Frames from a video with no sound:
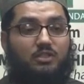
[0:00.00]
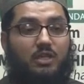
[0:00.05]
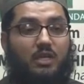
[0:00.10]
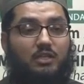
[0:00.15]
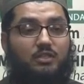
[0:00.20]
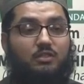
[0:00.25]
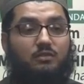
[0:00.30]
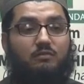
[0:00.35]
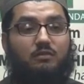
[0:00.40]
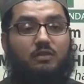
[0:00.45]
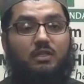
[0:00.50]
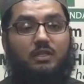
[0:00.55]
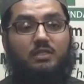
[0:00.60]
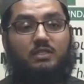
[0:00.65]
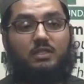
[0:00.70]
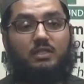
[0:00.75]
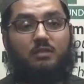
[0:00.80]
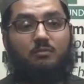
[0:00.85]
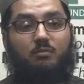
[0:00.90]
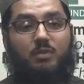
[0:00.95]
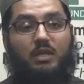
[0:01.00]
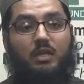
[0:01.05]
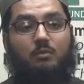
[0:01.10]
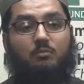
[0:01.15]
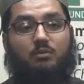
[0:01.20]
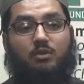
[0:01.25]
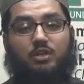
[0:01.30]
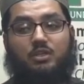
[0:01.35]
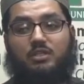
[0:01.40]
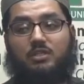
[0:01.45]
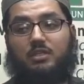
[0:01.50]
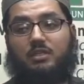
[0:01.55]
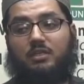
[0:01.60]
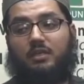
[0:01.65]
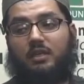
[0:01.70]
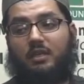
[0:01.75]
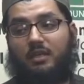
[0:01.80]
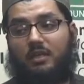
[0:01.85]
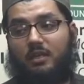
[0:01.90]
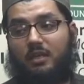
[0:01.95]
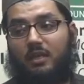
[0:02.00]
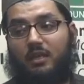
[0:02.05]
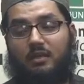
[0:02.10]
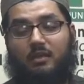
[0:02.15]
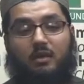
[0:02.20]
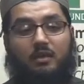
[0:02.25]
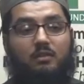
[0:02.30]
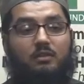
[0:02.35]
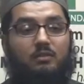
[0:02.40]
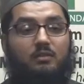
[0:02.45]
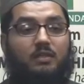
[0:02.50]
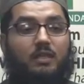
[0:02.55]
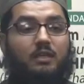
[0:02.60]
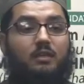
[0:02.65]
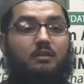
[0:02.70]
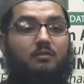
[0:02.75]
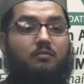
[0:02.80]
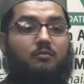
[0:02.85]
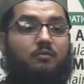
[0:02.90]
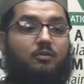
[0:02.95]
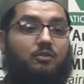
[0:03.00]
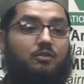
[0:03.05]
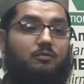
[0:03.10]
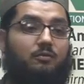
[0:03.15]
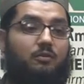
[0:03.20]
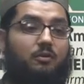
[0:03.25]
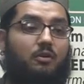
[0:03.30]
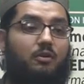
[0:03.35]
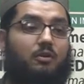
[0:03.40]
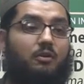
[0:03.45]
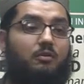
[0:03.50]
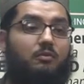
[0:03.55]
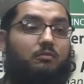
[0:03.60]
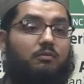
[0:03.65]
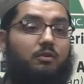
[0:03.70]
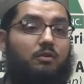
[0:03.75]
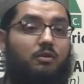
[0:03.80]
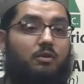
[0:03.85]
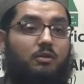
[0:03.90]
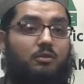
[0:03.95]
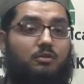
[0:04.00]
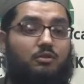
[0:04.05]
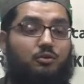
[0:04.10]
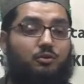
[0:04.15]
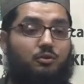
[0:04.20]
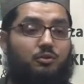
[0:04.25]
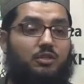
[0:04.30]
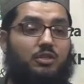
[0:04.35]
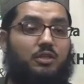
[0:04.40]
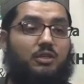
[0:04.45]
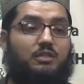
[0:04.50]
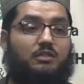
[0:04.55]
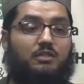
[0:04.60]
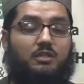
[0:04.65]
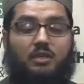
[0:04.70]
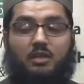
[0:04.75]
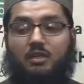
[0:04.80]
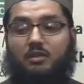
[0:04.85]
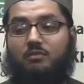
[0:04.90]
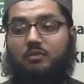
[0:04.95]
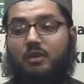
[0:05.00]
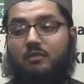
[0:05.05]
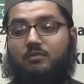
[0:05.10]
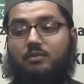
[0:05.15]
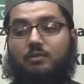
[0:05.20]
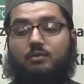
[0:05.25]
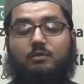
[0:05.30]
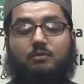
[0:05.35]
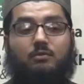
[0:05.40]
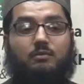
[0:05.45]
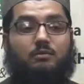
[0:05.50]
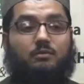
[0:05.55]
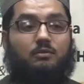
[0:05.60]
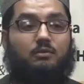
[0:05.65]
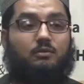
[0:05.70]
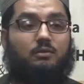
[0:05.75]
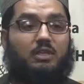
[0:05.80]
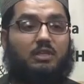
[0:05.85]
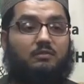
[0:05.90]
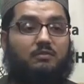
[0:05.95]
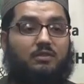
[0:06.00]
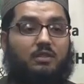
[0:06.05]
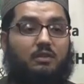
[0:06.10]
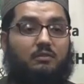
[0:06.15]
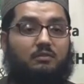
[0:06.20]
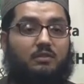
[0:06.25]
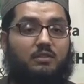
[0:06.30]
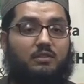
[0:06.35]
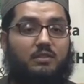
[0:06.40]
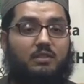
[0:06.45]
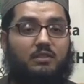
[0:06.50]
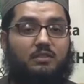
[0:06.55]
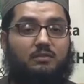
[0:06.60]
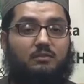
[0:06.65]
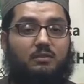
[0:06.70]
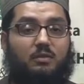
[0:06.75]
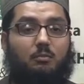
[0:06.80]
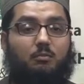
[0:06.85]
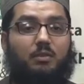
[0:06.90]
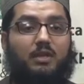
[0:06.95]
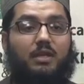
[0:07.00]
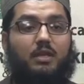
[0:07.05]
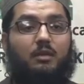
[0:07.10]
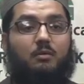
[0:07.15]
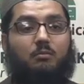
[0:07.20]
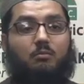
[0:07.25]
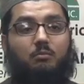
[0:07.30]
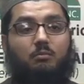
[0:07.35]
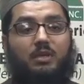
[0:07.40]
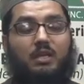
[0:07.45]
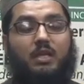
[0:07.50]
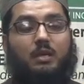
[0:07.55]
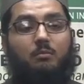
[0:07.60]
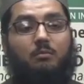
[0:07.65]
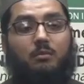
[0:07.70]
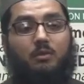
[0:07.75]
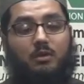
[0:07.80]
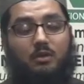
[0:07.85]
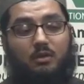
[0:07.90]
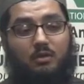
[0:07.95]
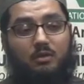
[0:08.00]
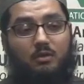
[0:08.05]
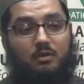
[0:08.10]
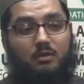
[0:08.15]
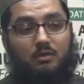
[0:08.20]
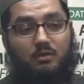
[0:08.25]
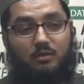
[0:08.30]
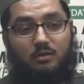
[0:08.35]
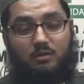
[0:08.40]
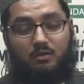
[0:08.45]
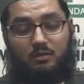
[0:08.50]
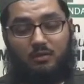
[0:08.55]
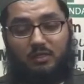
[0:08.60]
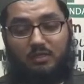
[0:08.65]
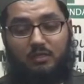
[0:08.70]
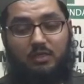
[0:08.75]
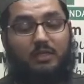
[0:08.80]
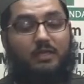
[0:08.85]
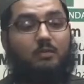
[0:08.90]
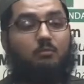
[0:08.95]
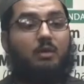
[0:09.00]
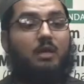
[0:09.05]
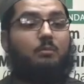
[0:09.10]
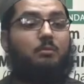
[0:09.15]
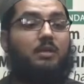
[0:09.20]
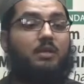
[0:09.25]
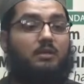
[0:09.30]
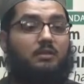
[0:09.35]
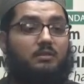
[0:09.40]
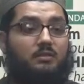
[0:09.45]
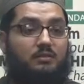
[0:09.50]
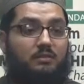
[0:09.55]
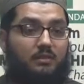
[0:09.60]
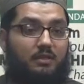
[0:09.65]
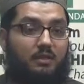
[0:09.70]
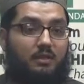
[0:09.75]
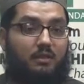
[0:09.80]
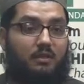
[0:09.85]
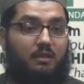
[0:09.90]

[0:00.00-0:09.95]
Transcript: change your religion, become Christian, and other thing for 2 years, you have to give services, become clean my pigs.